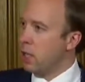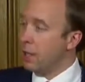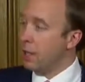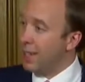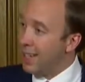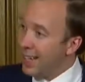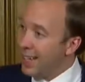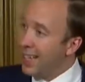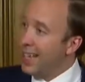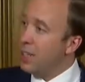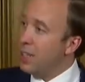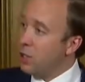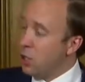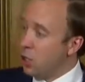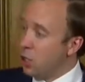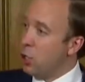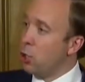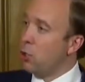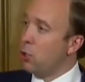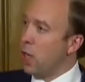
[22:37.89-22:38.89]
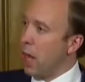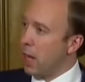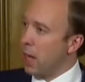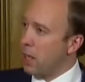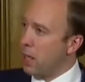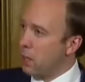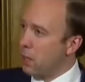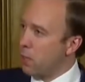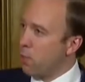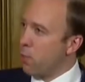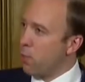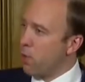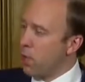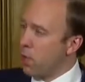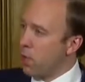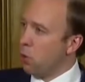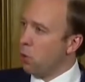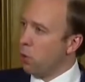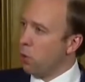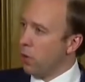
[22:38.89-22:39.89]
the need to do that and to
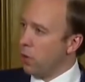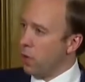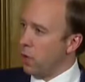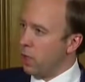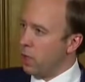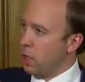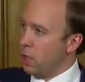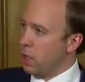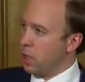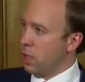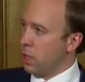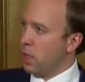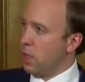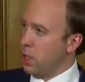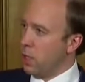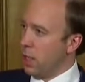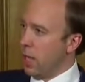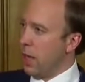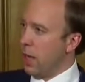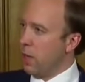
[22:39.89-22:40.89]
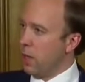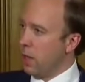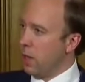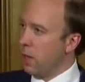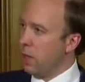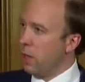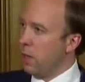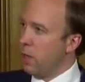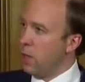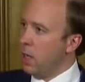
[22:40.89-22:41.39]
bring all of these studies together,